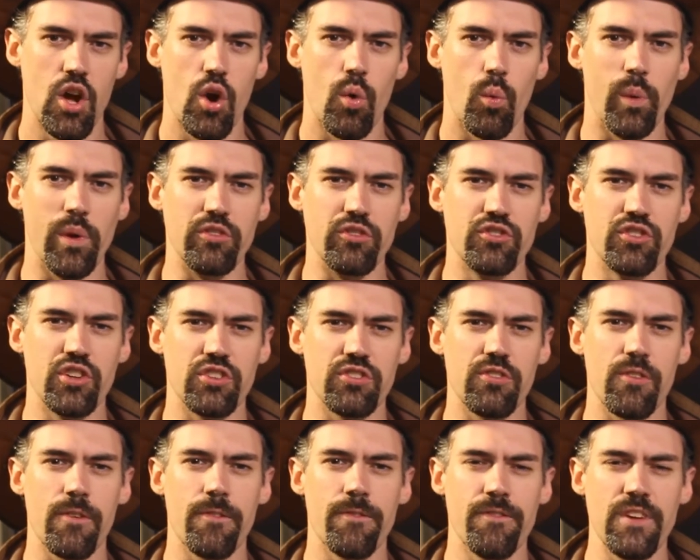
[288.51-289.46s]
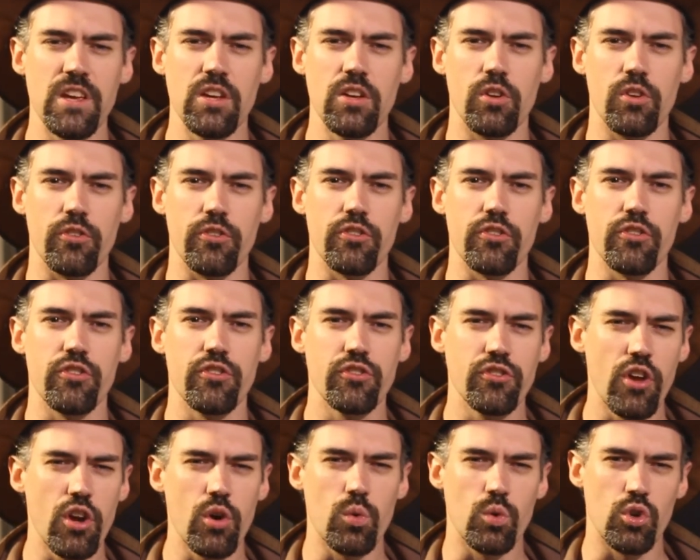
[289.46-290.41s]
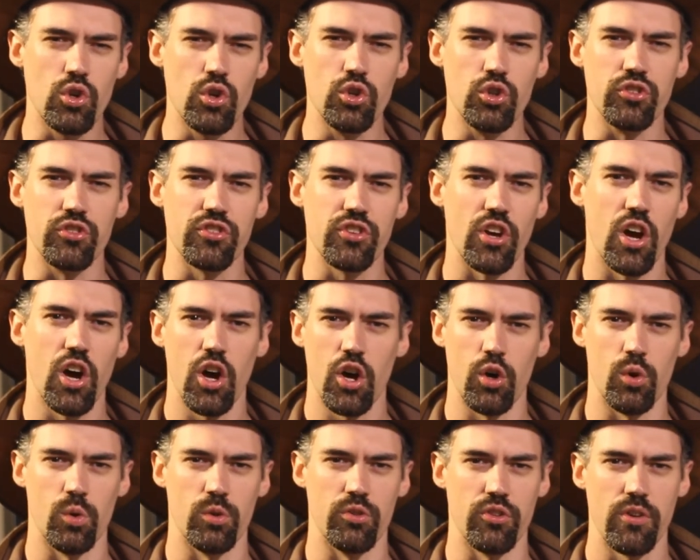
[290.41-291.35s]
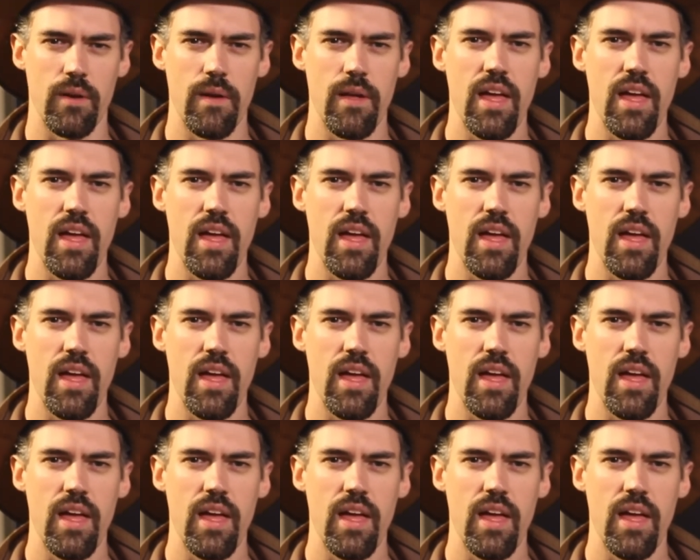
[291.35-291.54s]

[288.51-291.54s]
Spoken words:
which just feels so good to hold.